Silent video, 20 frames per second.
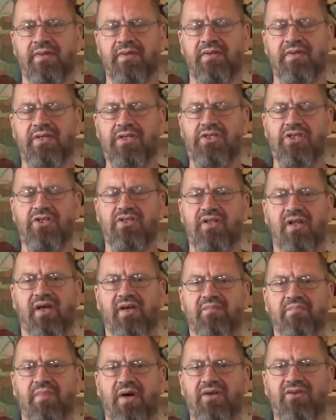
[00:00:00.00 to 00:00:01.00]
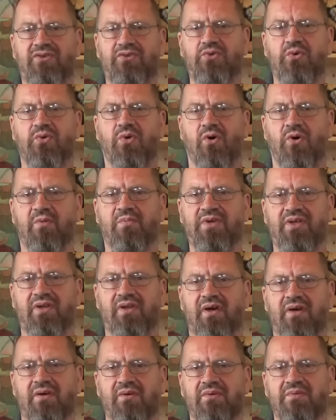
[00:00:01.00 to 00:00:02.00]
This is like my new hobby
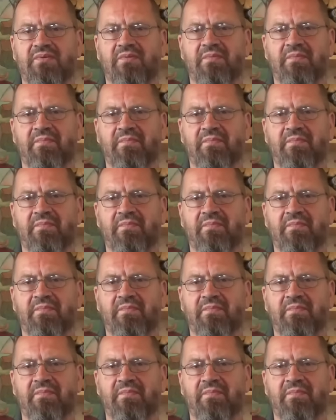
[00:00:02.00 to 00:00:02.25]
now